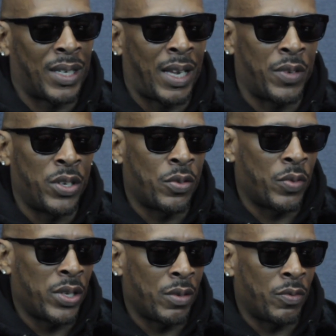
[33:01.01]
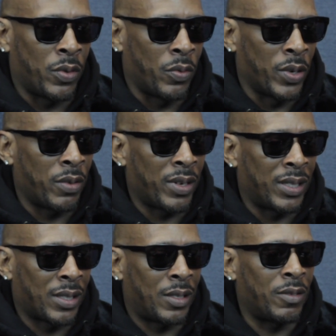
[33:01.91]
Like when you're in
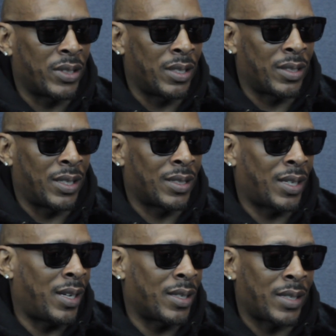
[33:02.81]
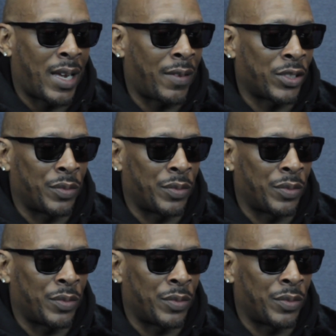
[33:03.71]
these schools and you see these kids have